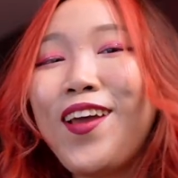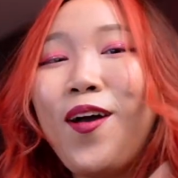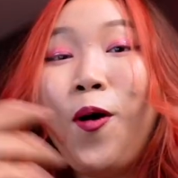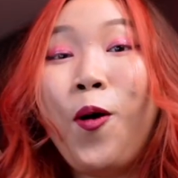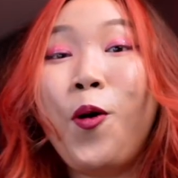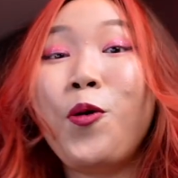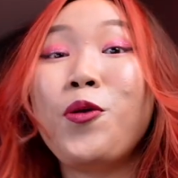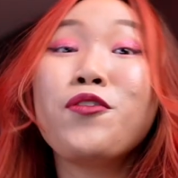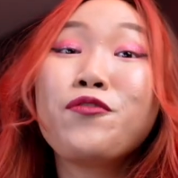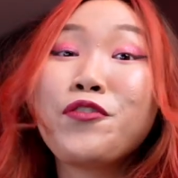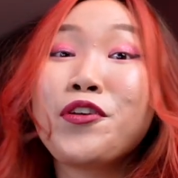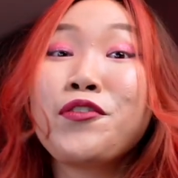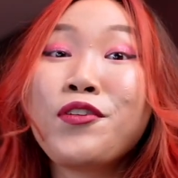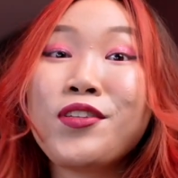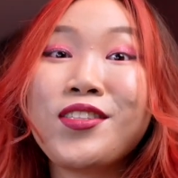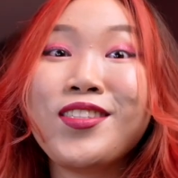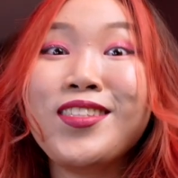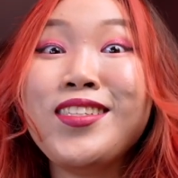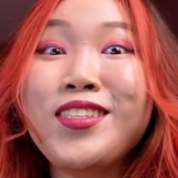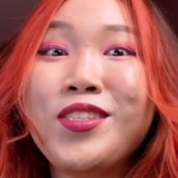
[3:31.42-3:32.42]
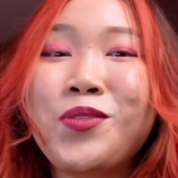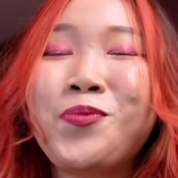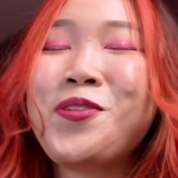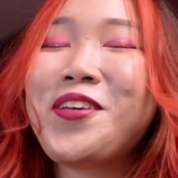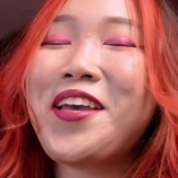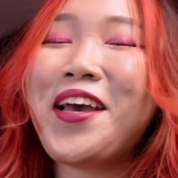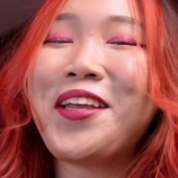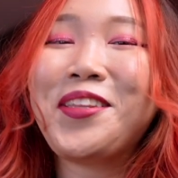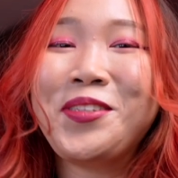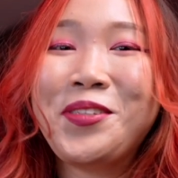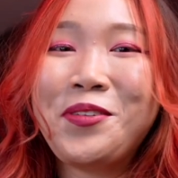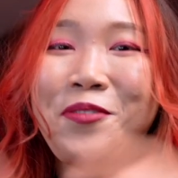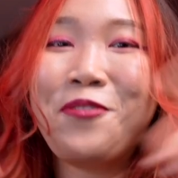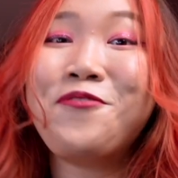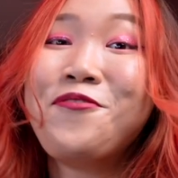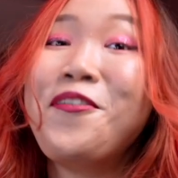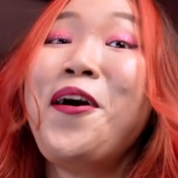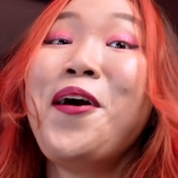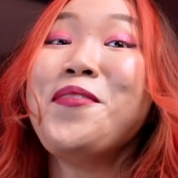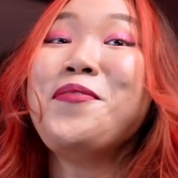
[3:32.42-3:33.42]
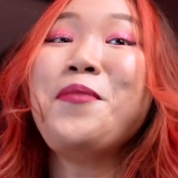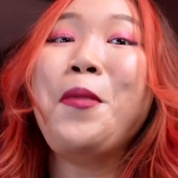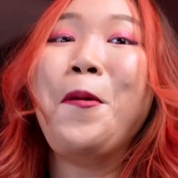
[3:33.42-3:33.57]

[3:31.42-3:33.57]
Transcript: all your favorite scenes, we get to the fun